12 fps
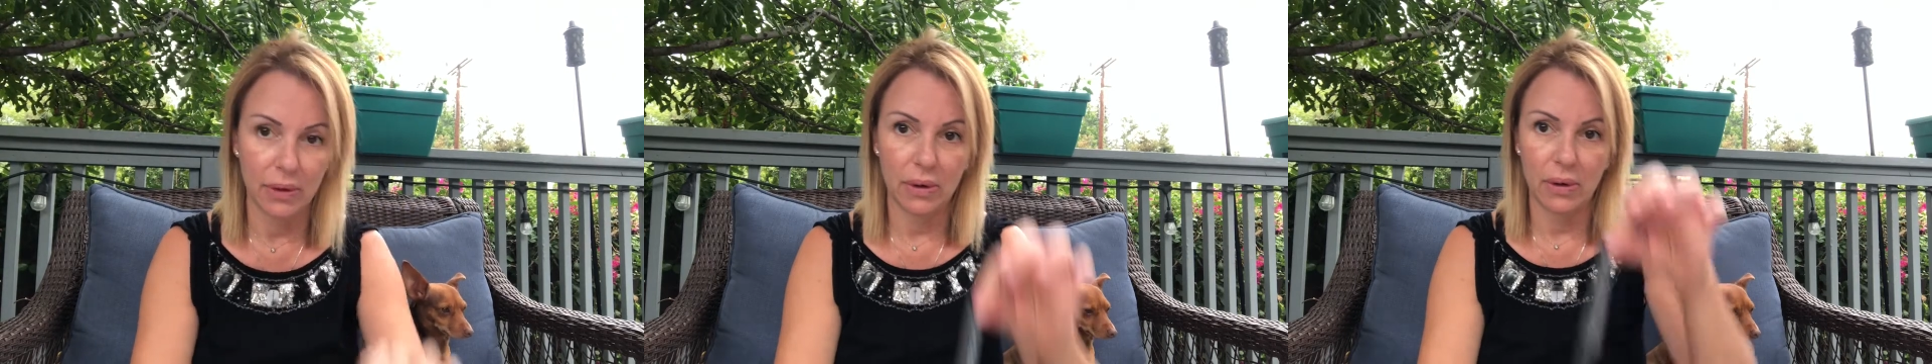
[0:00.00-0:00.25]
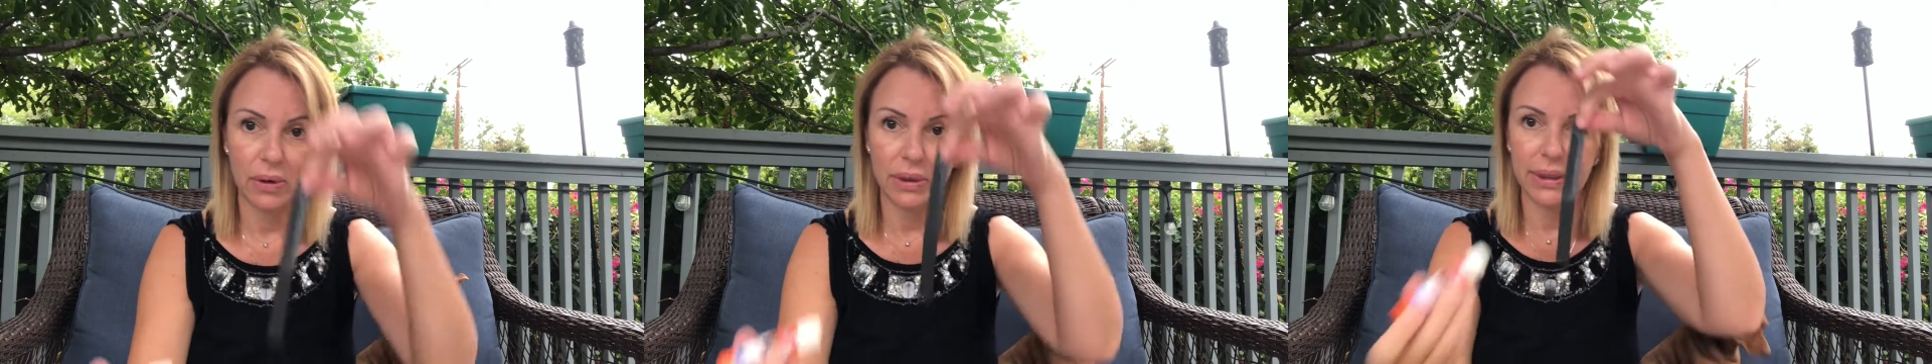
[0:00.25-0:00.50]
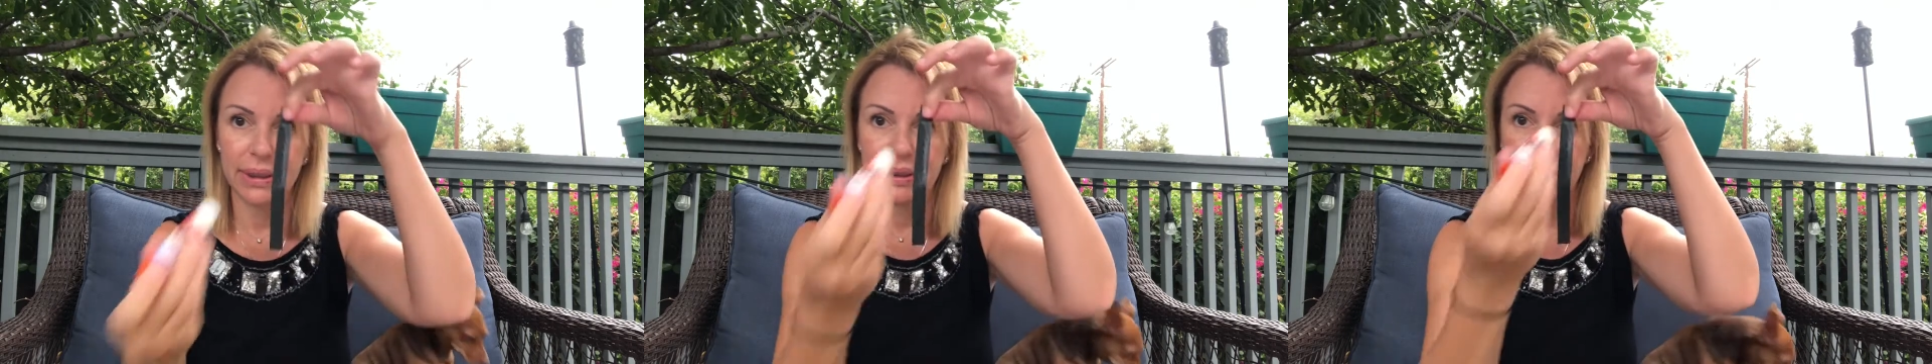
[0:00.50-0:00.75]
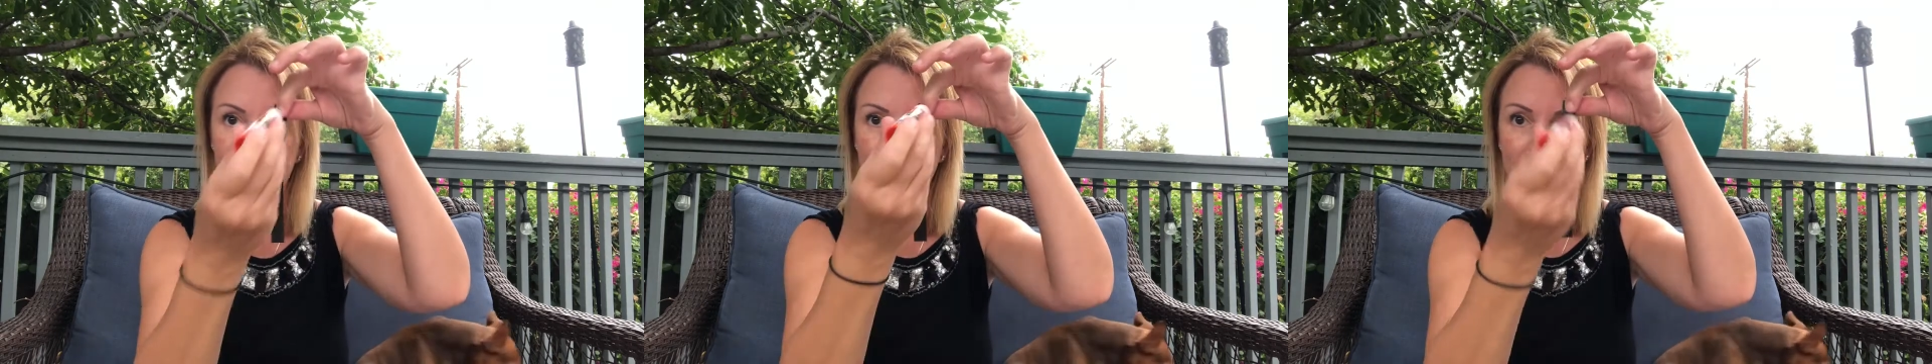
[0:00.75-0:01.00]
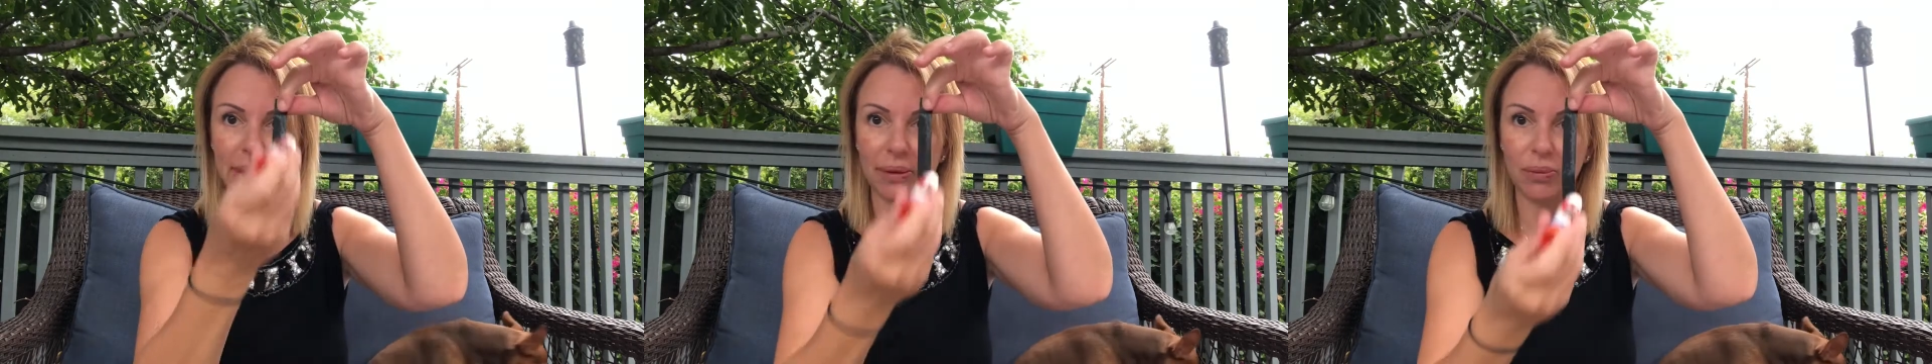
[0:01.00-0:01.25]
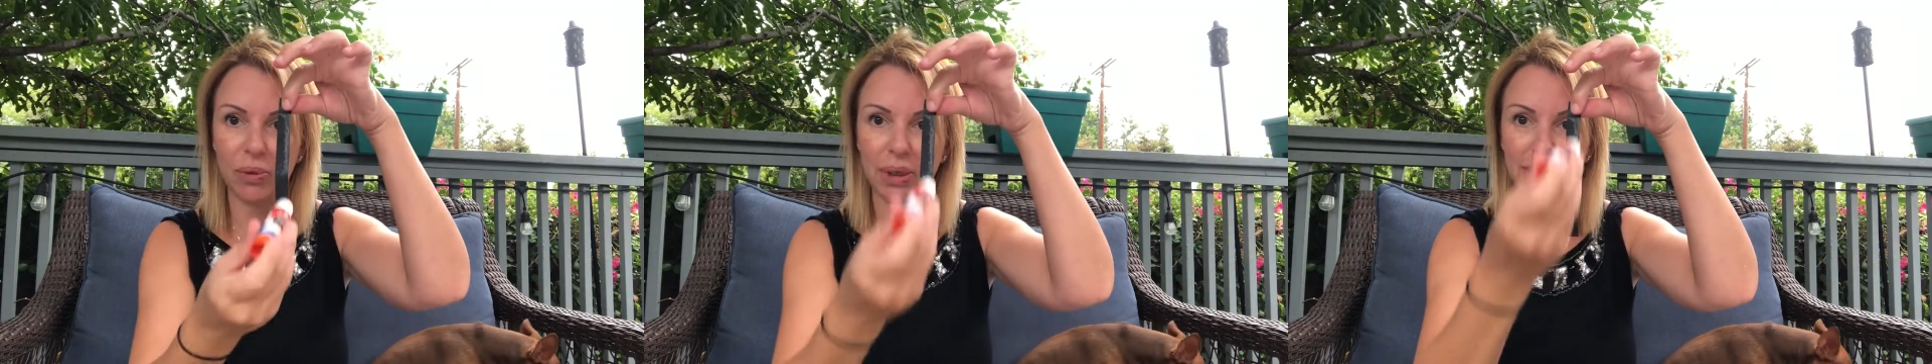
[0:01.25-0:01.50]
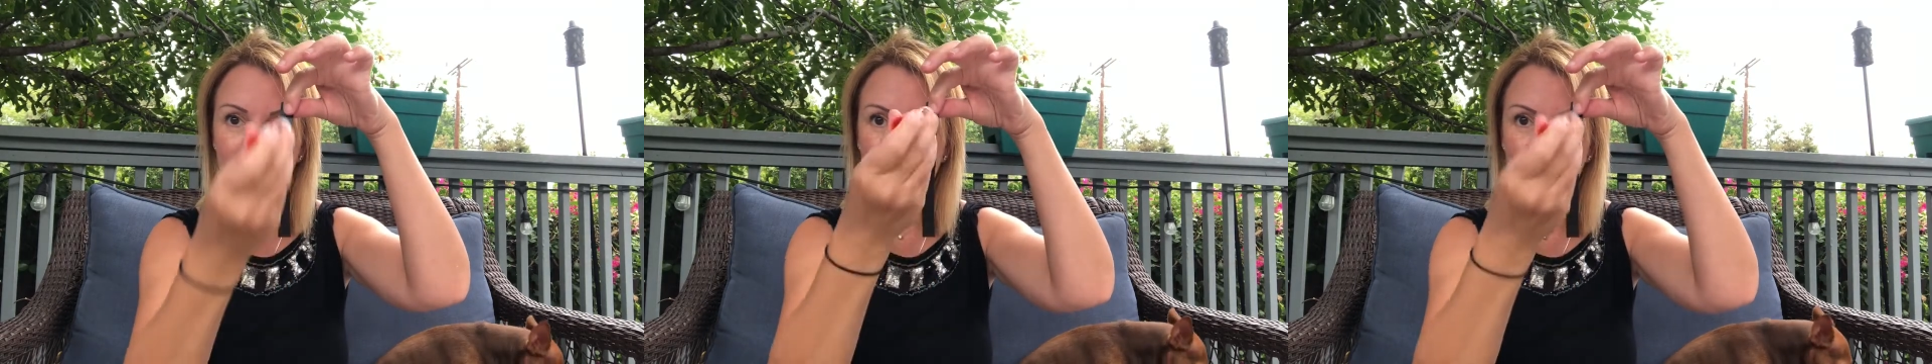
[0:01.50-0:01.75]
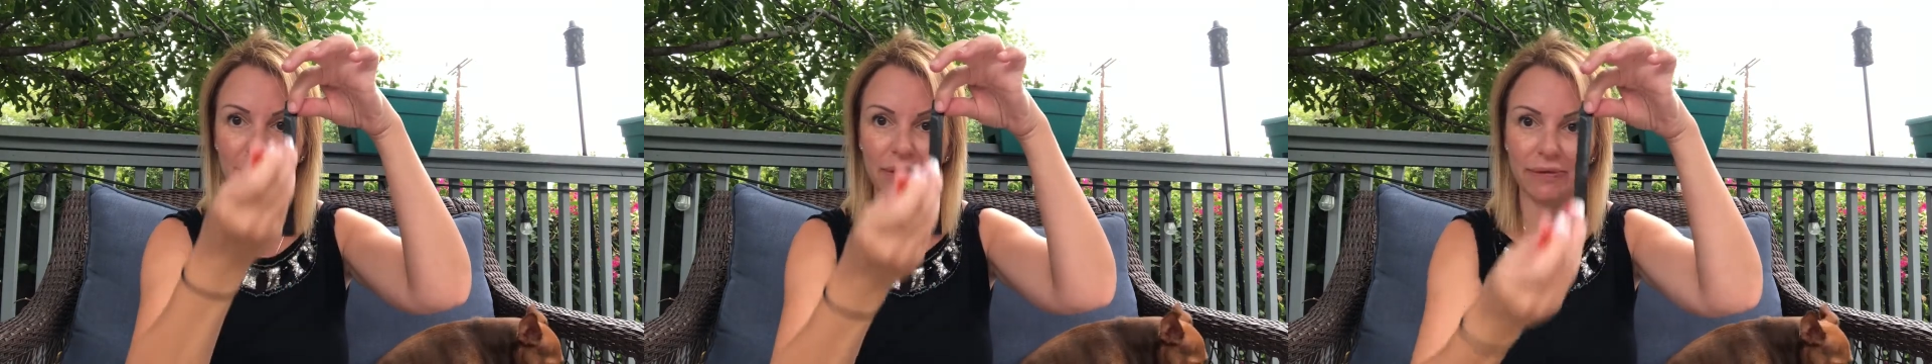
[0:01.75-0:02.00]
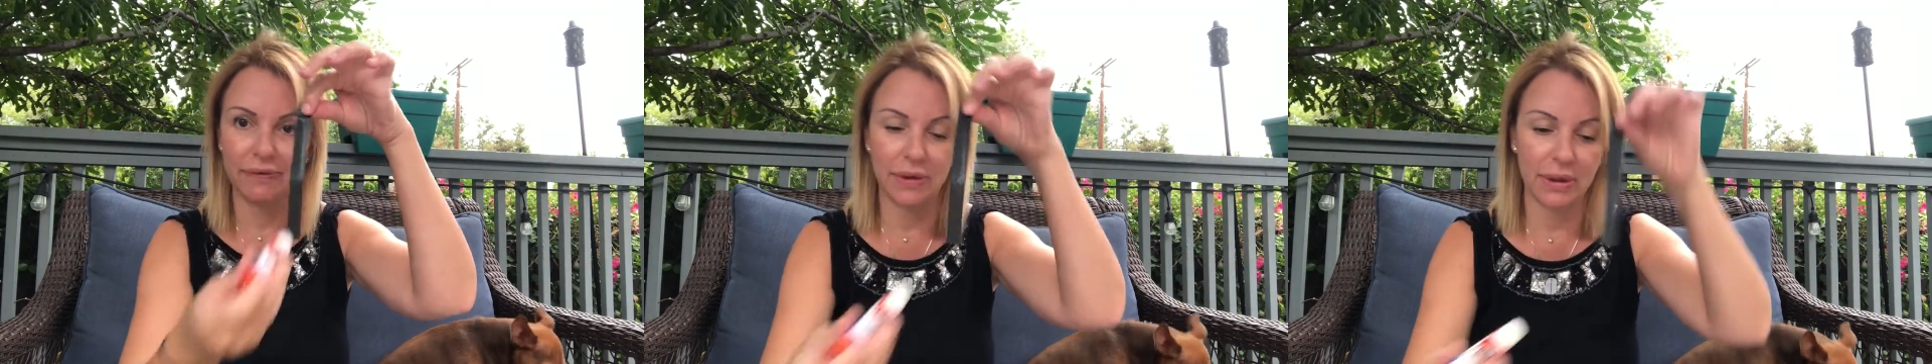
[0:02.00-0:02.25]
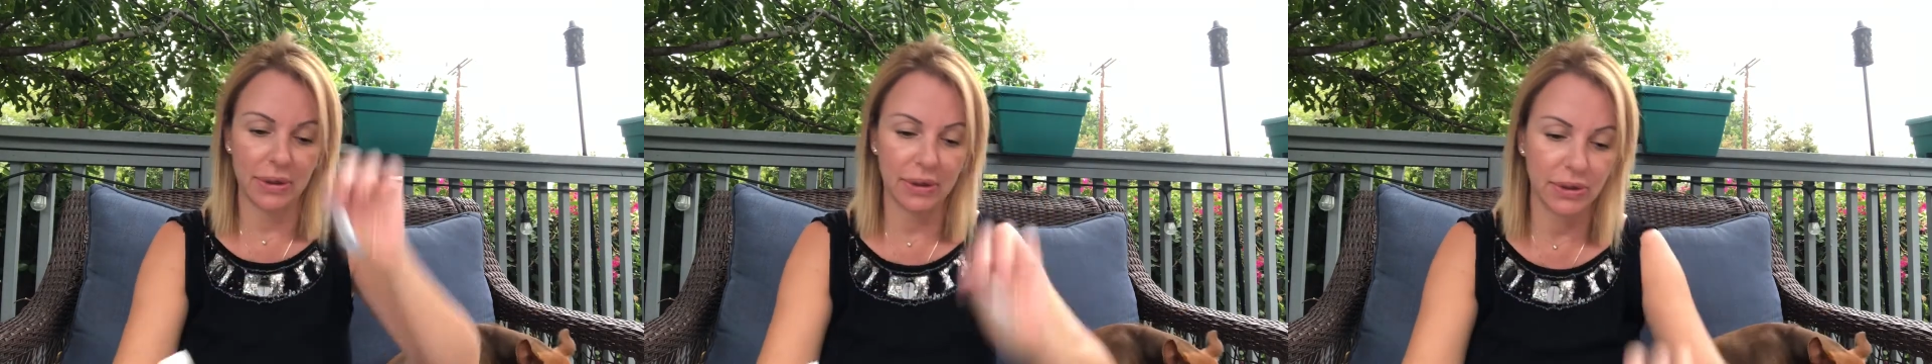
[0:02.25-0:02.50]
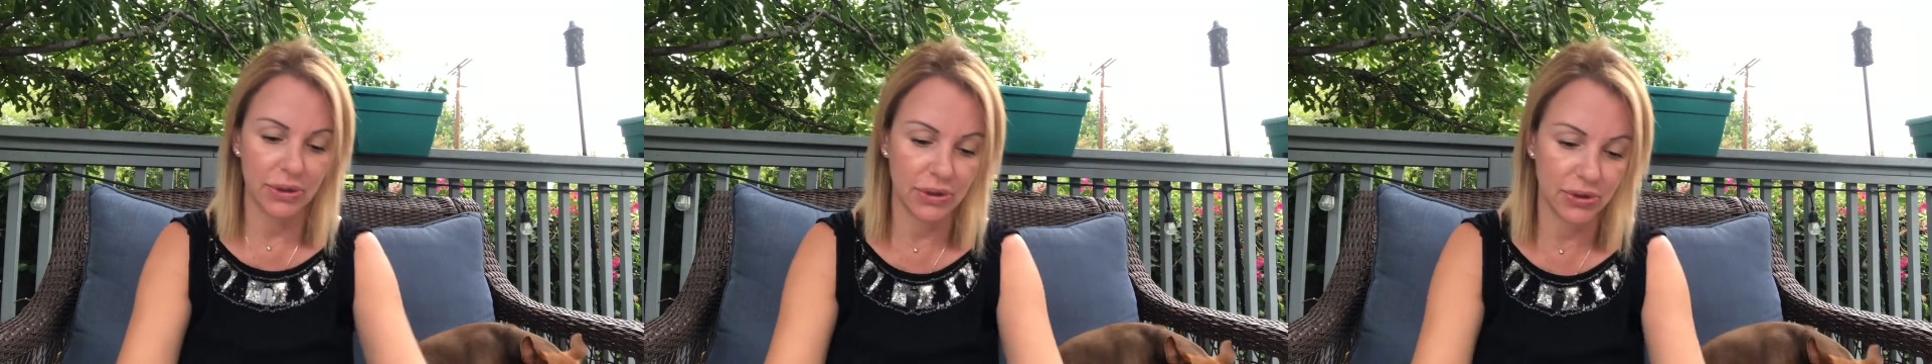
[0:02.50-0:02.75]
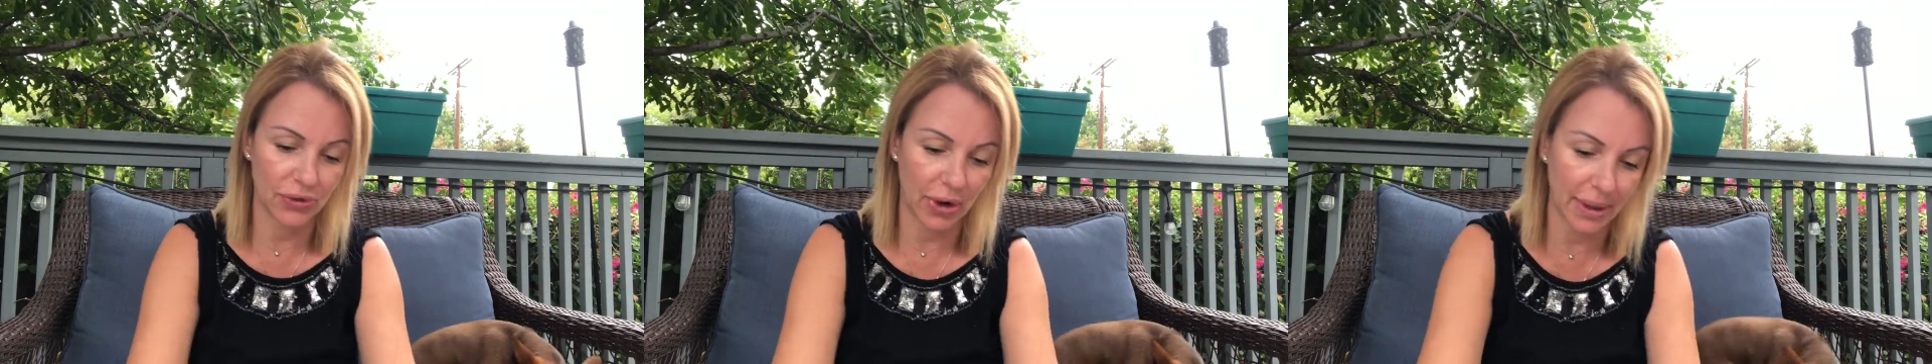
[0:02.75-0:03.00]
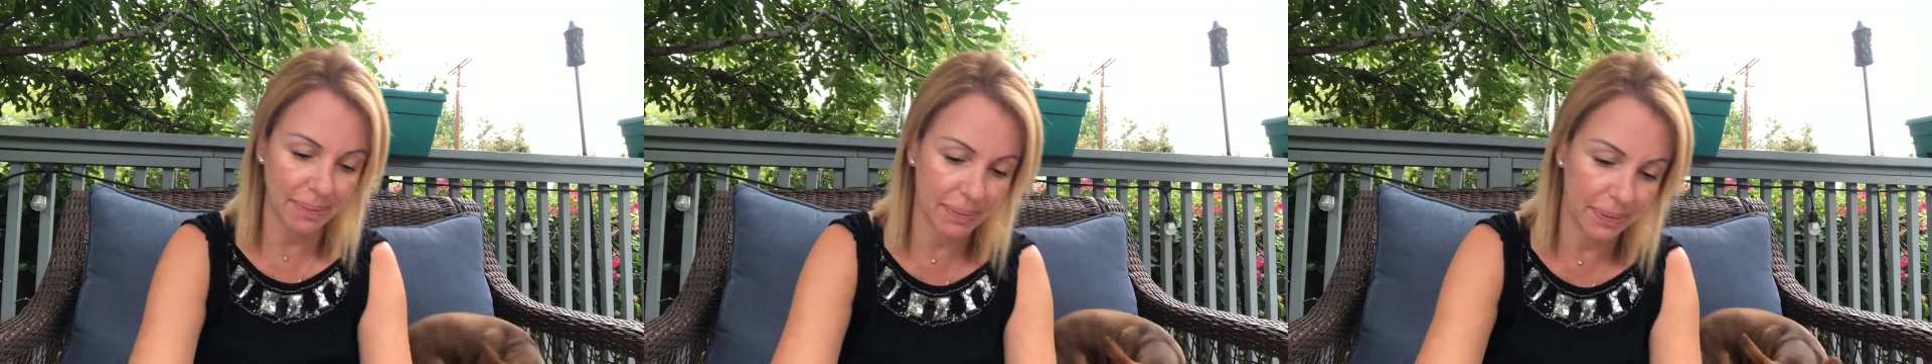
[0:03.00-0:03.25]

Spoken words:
Only the one side of the stripe.